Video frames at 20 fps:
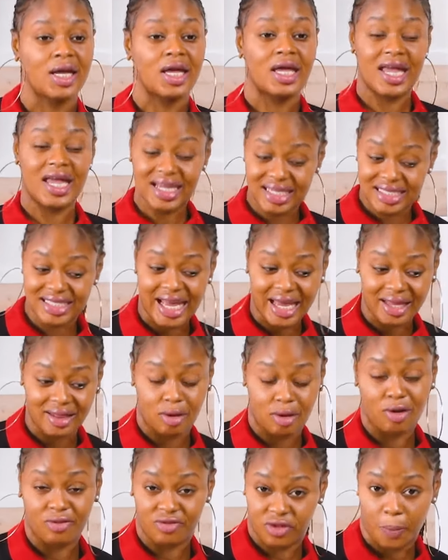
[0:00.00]
inside
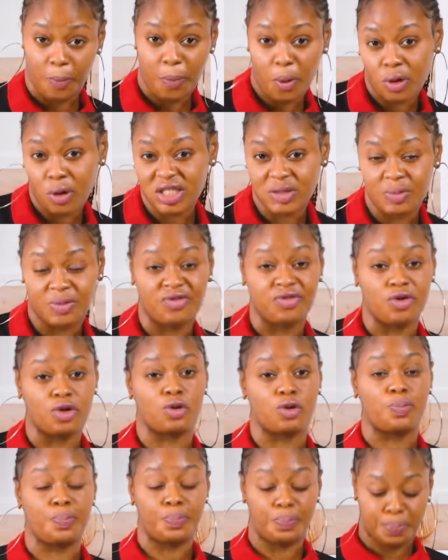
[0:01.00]
of the pot before
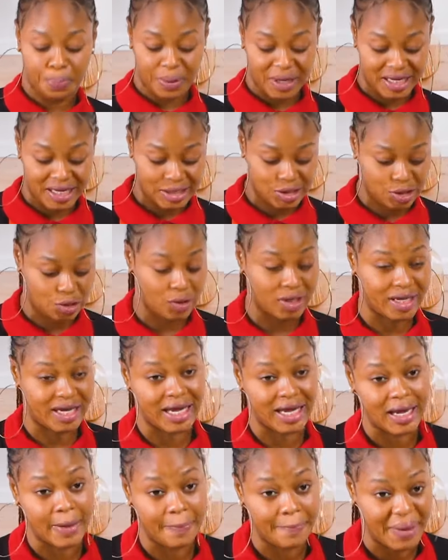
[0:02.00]
you place your
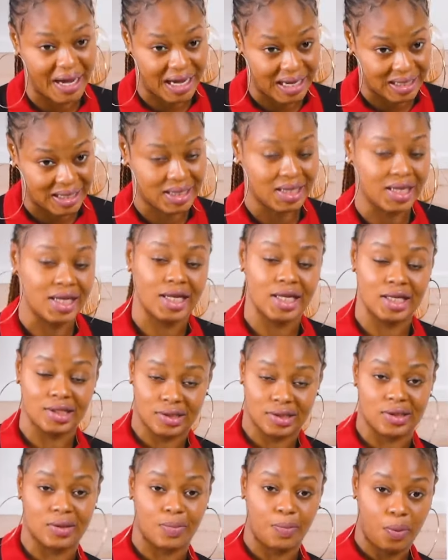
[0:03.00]
cake pan
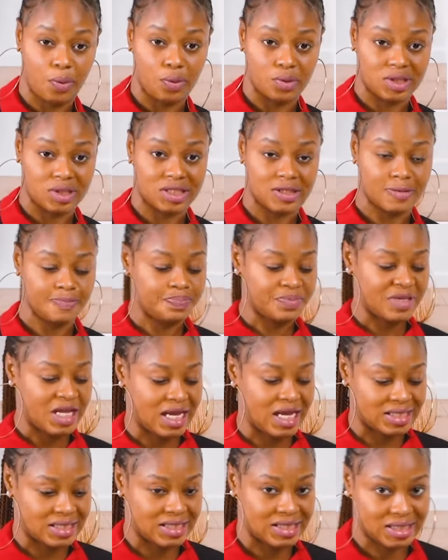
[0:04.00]
into the pot,
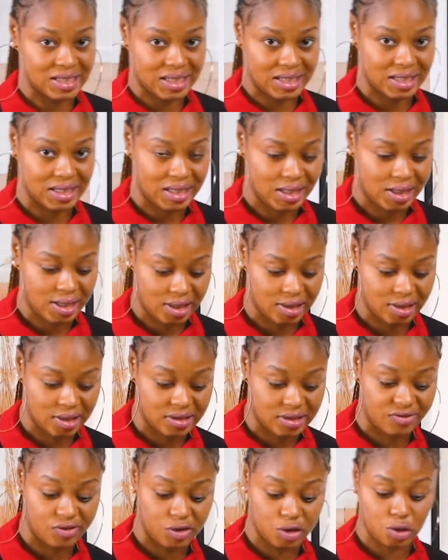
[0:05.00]
as seen in
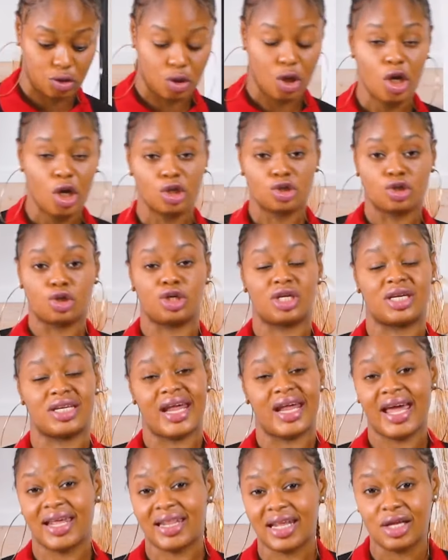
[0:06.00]
this video. So you can
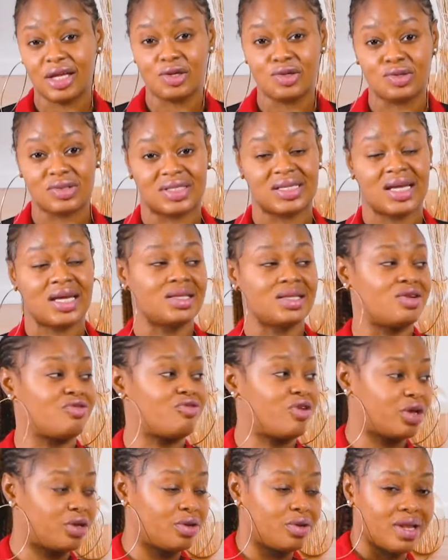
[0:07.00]
either use the
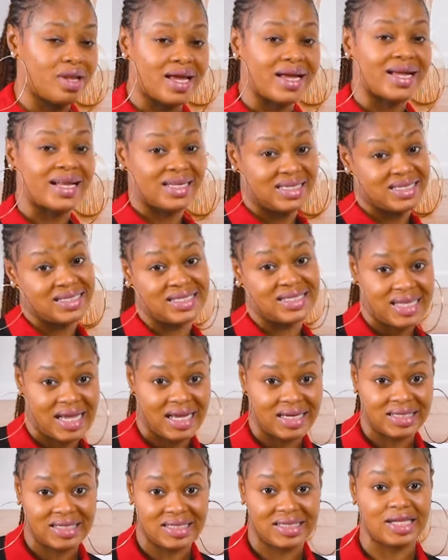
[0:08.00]
regular clean
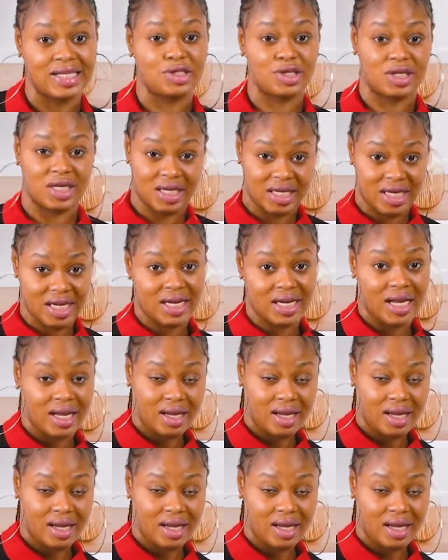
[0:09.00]
sand that you can get